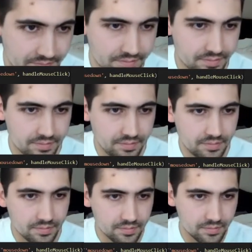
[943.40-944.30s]
If
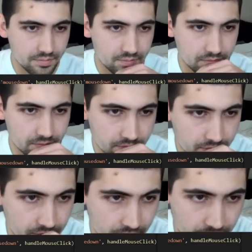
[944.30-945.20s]

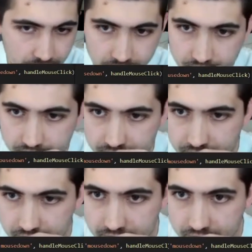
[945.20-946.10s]
showing windscreen has been set
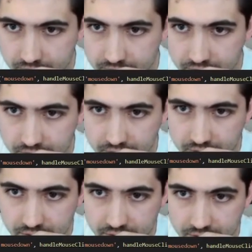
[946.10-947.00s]
to true,
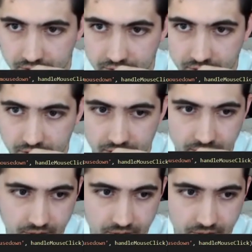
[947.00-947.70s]
clicking will zero out the